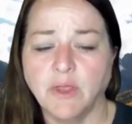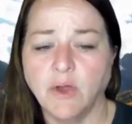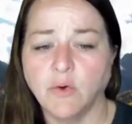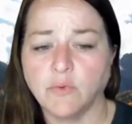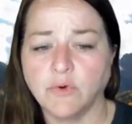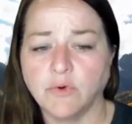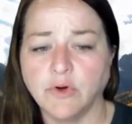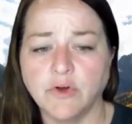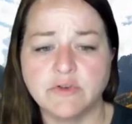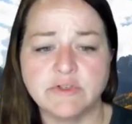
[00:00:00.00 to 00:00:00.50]

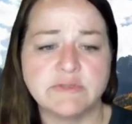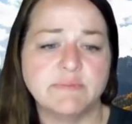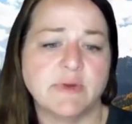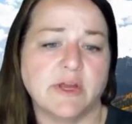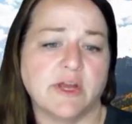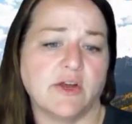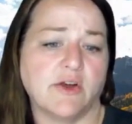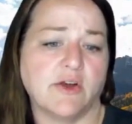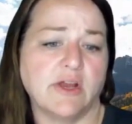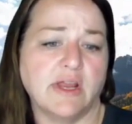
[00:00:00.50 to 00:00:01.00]

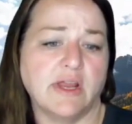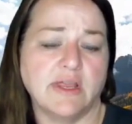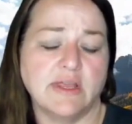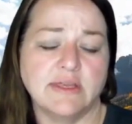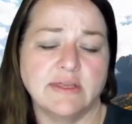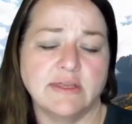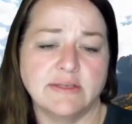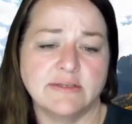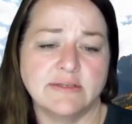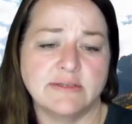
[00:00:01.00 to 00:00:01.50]
Rosemary
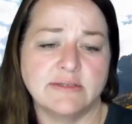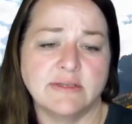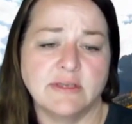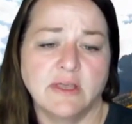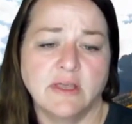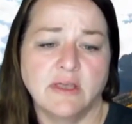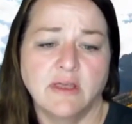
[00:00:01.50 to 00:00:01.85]
is